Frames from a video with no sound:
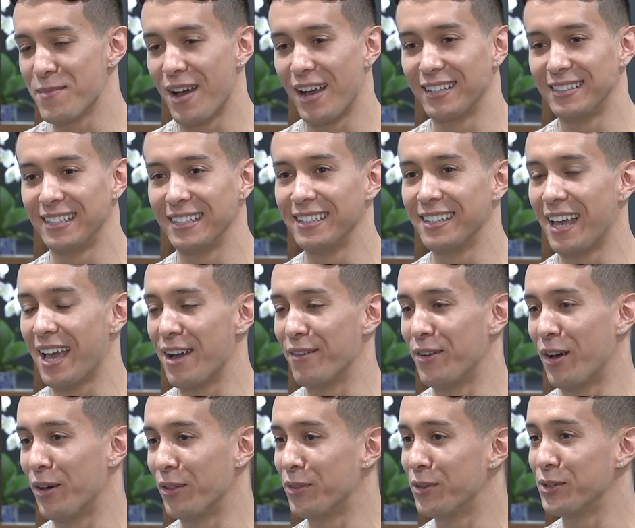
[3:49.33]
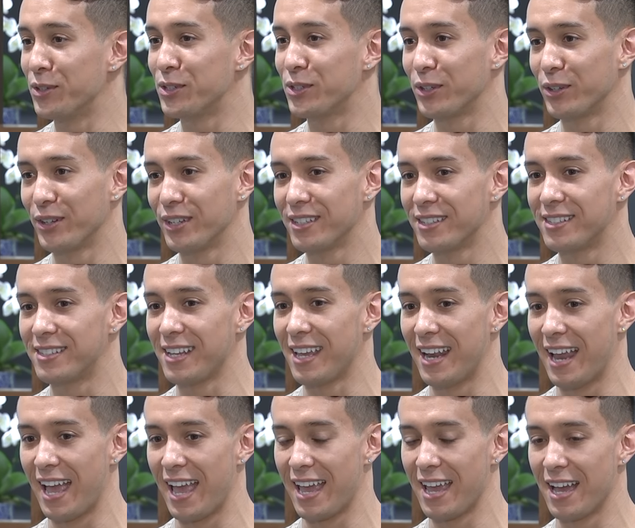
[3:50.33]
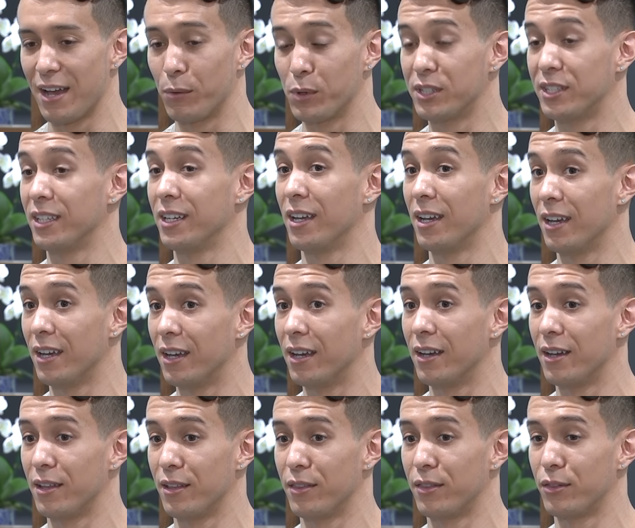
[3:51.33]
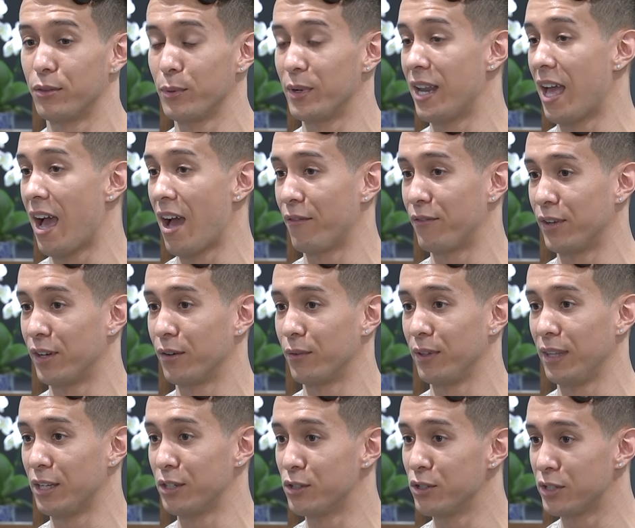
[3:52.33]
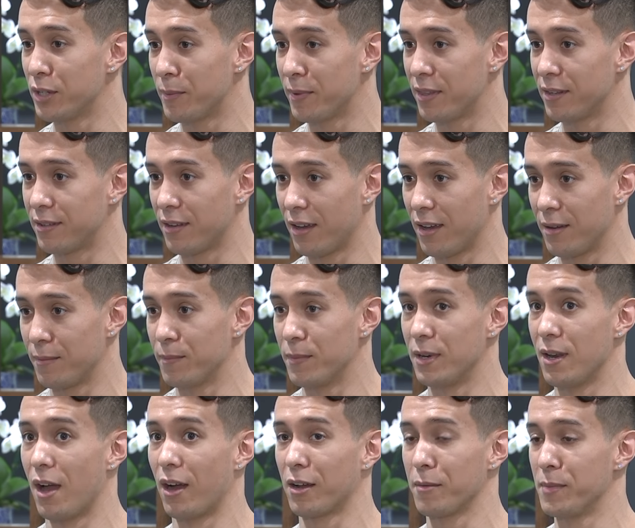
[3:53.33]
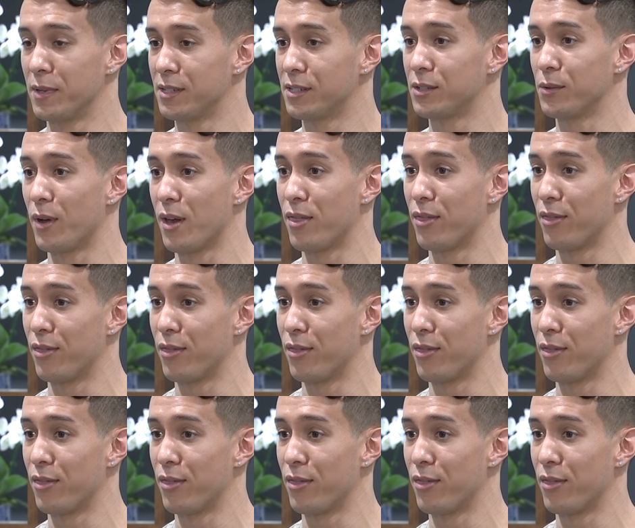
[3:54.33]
I didn't have health insurance, and I was in a, a three-and-a-half-year relationship at the time, monogamous, so I